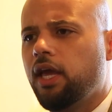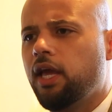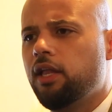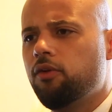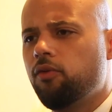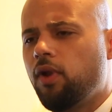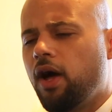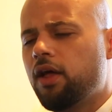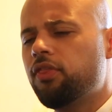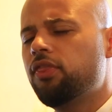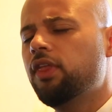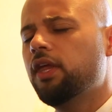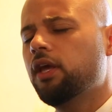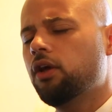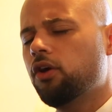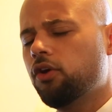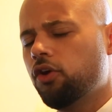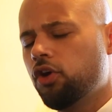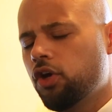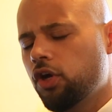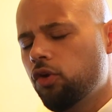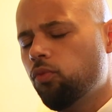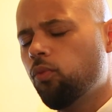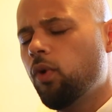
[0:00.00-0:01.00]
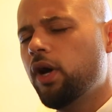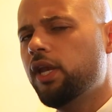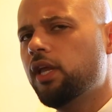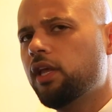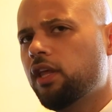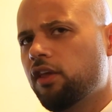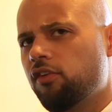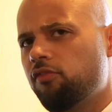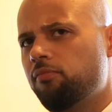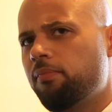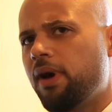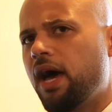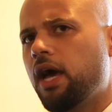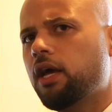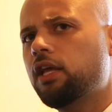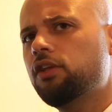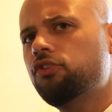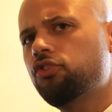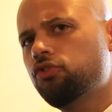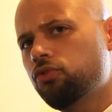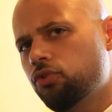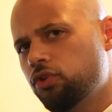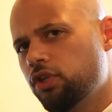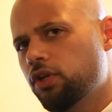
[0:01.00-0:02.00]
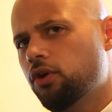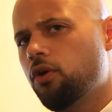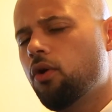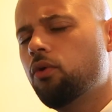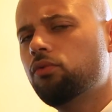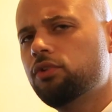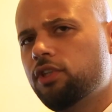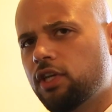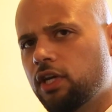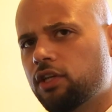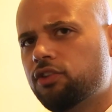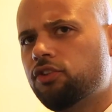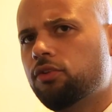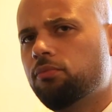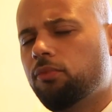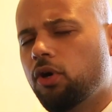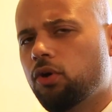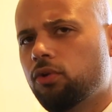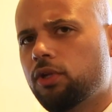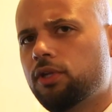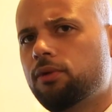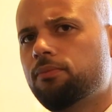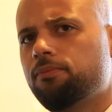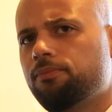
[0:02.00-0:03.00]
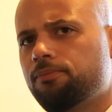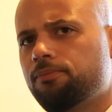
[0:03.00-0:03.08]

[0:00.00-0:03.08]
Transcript: And I think a good way to give back is through your own testimony.